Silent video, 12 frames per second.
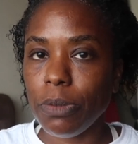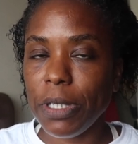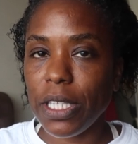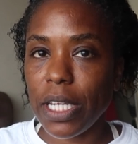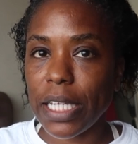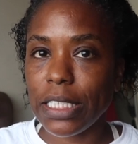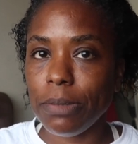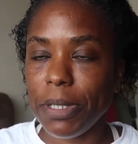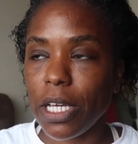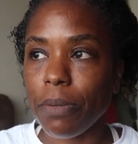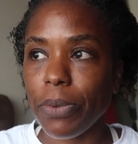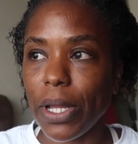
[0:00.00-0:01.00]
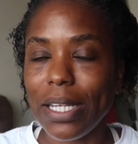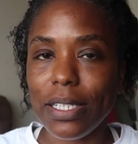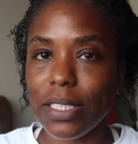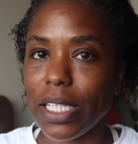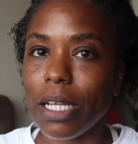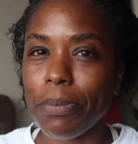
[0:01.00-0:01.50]
be the next to be upgraded
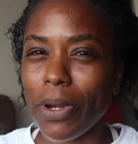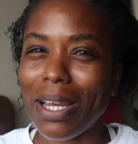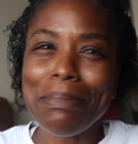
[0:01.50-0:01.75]
doesn't get upgraded.